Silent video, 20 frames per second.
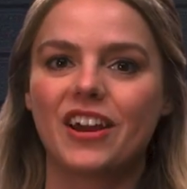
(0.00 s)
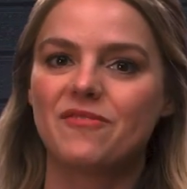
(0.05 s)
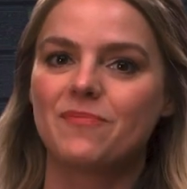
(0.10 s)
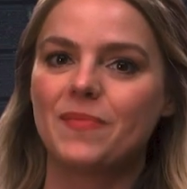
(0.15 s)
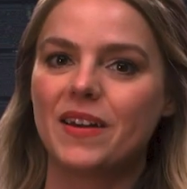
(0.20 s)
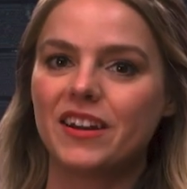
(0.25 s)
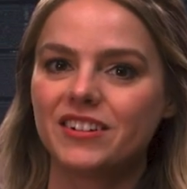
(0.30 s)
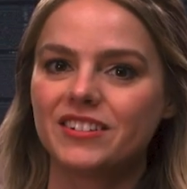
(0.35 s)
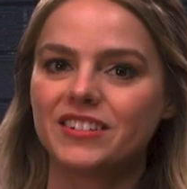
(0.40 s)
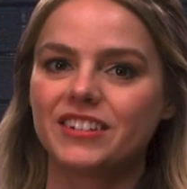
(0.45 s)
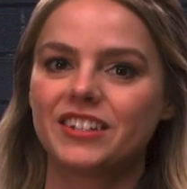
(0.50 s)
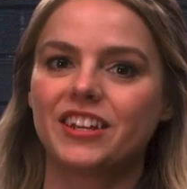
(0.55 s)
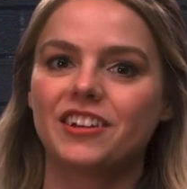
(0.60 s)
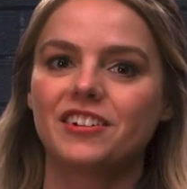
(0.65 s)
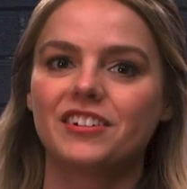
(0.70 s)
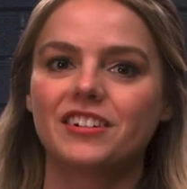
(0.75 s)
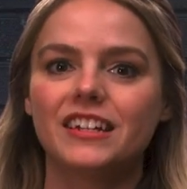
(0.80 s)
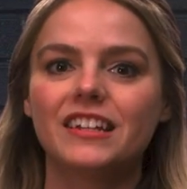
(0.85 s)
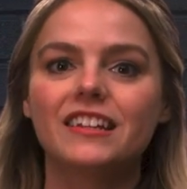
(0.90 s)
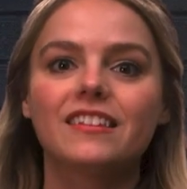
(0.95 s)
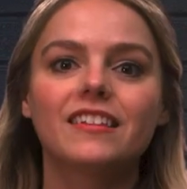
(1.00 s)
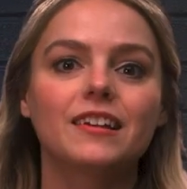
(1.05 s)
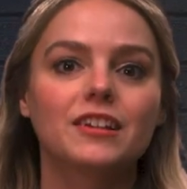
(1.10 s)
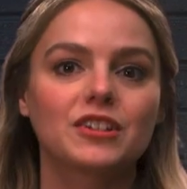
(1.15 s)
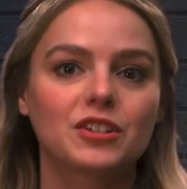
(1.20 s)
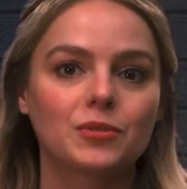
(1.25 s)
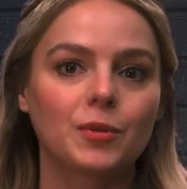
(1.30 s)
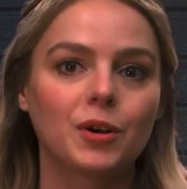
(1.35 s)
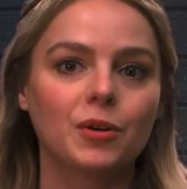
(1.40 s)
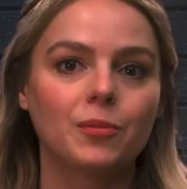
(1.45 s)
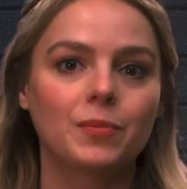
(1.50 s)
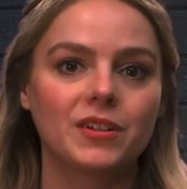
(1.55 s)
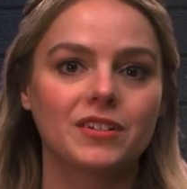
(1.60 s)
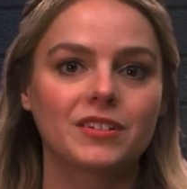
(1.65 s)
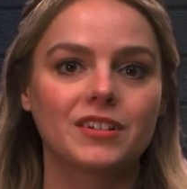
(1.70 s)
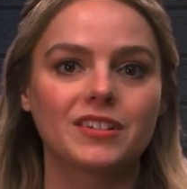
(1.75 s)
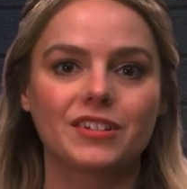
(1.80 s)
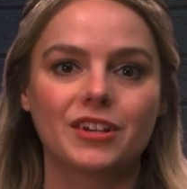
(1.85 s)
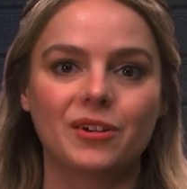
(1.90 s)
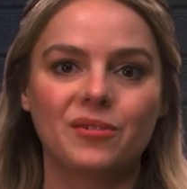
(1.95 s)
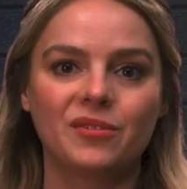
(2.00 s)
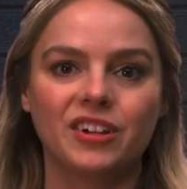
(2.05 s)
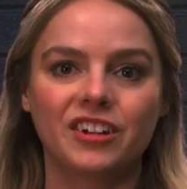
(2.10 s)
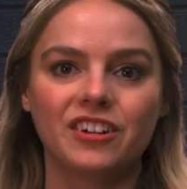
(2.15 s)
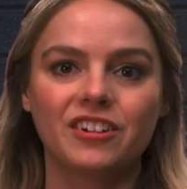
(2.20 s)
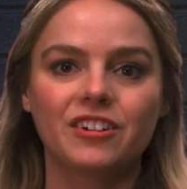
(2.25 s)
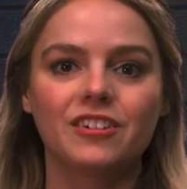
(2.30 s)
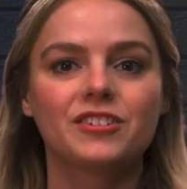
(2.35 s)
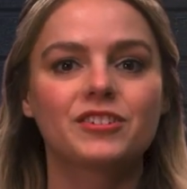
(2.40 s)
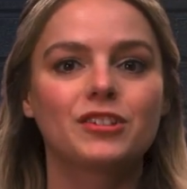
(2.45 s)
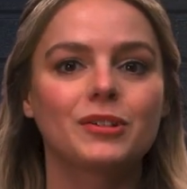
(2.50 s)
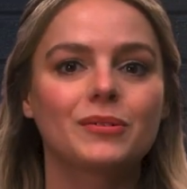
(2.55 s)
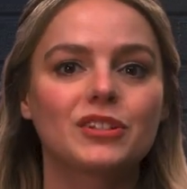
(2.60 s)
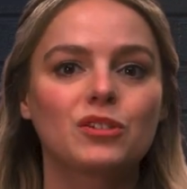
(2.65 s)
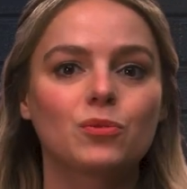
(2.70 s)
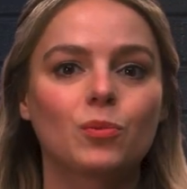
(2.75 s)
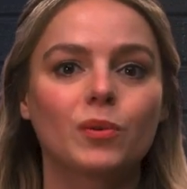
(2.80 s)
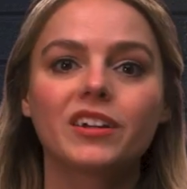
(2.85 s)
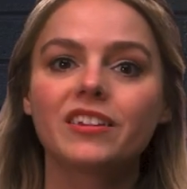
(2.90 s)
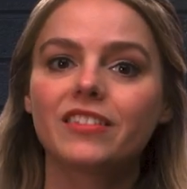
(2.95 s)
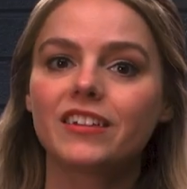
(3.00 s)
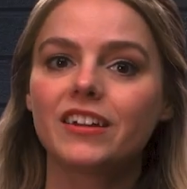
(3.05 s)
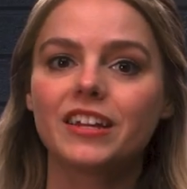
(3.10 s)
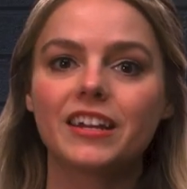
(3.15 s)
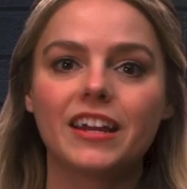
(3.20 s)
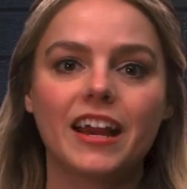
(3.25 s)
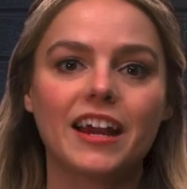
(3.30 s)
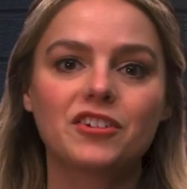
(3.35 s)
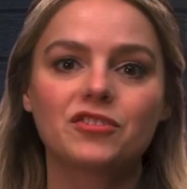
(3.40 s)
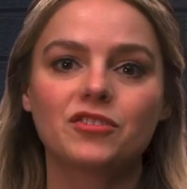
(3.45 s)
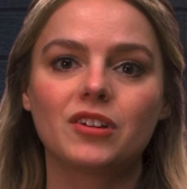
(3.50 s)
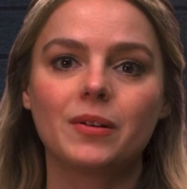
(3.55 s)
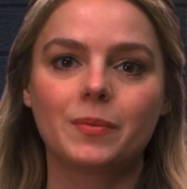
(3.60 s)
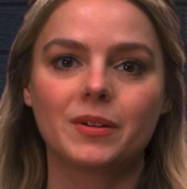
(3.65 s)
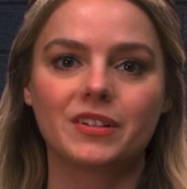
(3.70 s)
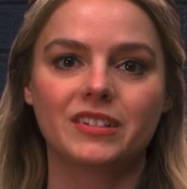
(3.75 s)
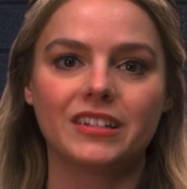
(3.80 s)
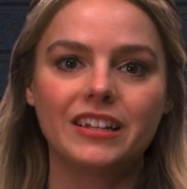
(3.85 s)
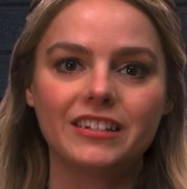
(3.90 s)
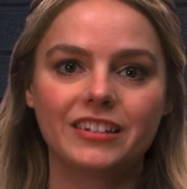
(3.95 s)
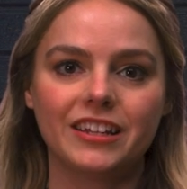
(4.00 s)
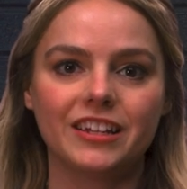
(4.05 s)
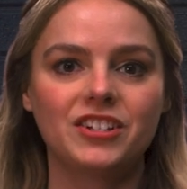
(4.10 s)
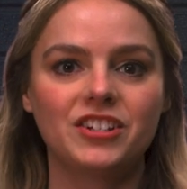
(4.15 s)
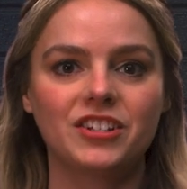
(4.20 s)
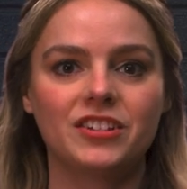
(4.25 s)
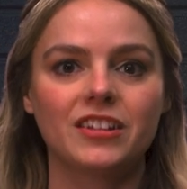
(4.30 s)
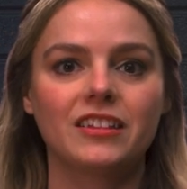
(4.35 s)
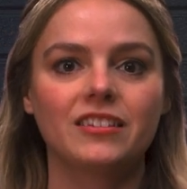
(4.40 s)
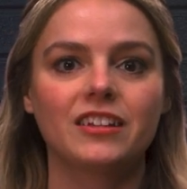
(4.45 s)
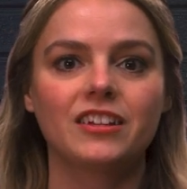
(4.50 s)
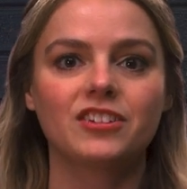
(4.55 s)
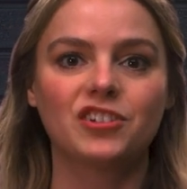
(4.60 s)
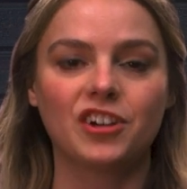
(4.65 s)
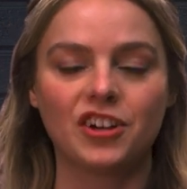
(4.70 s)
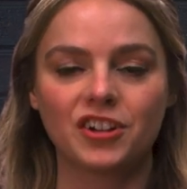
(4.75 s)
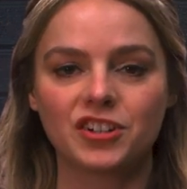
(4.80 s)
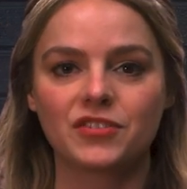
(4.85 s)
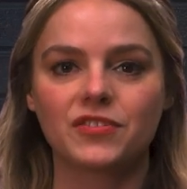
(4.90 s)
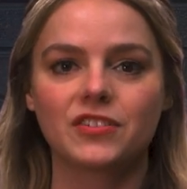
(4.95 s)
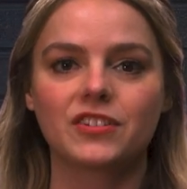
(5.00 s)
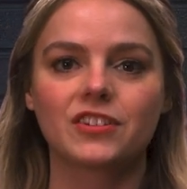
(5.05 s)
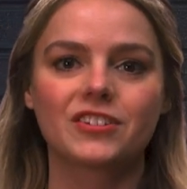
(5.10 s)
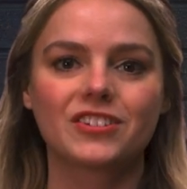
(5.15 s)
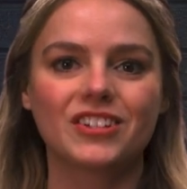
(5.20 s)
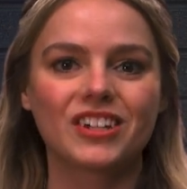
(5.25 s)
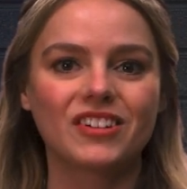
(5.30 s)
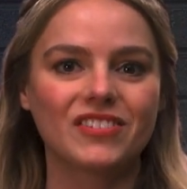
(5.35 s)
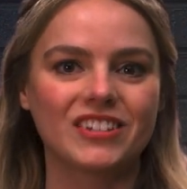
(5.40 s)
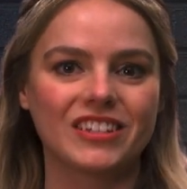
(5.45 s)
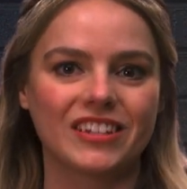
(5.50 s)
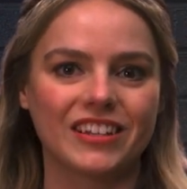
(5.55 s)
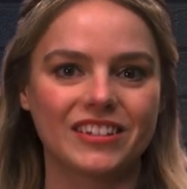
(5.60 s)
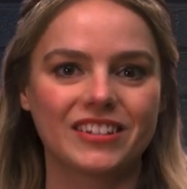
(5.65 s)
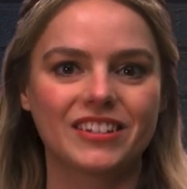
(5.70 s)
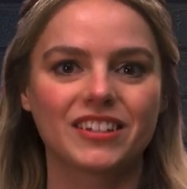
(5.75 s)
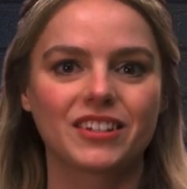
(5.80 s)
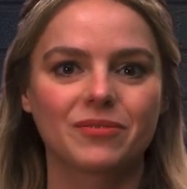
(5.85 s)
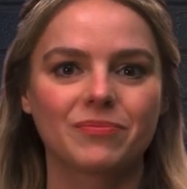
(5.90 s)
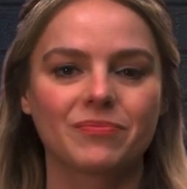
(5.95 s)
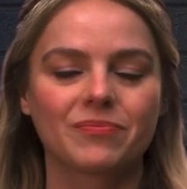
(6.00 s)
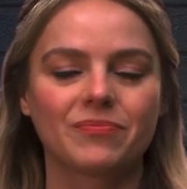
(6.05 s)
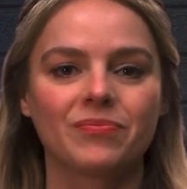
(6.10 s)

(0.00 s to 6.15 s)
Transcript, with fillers: have better security than a small business owner, so it's worth any extra percentage that they charge for their services.